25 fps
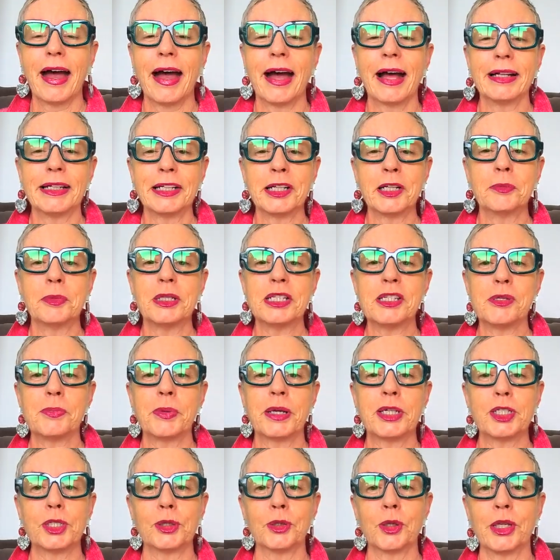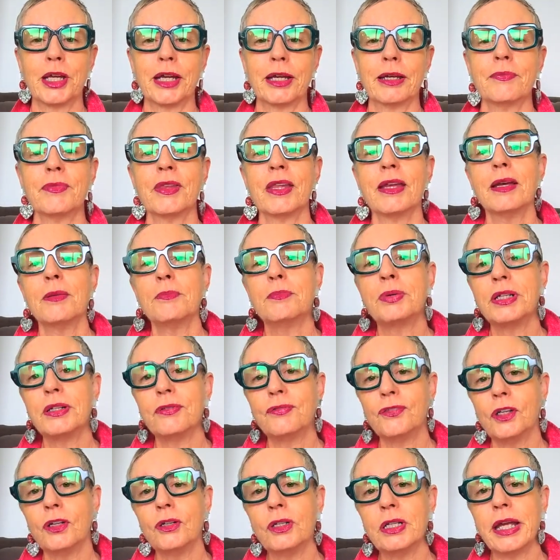A little bit special there. But
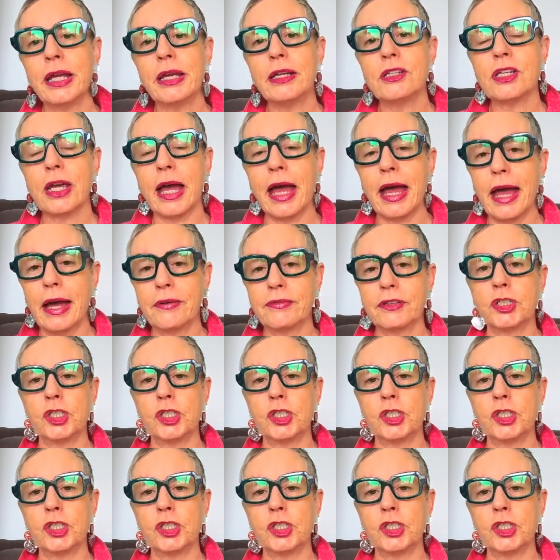if you need to have a